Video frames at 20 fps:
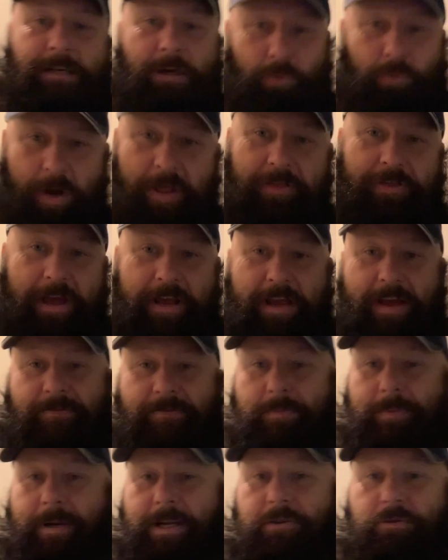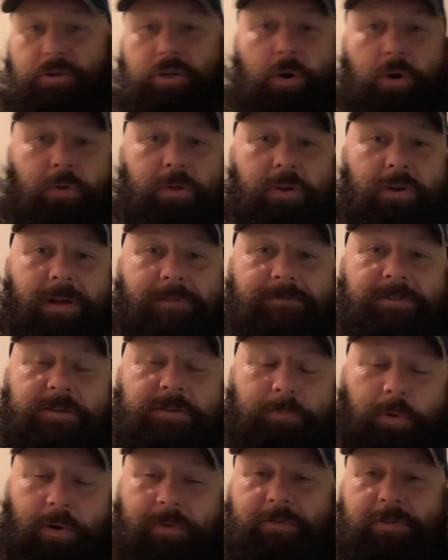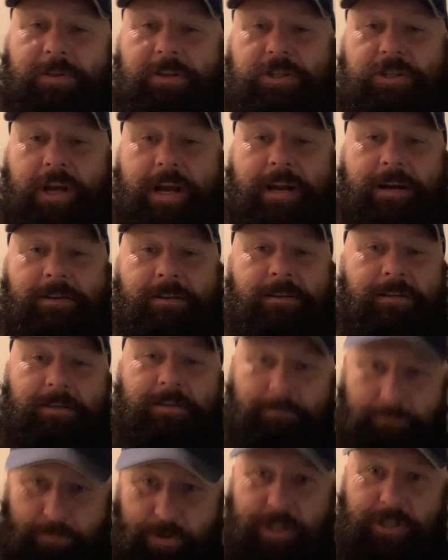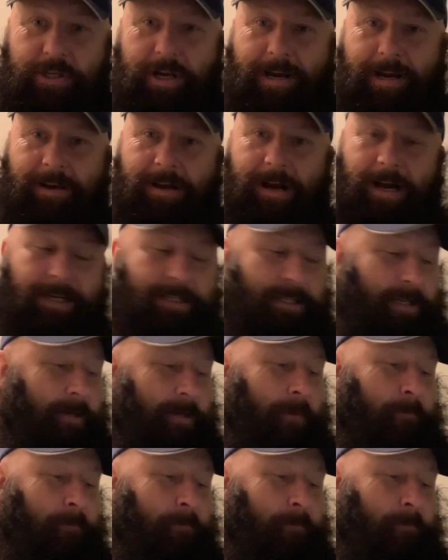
I want to thank everybody who's shown their love and support for the channel. Appreciate it, guys.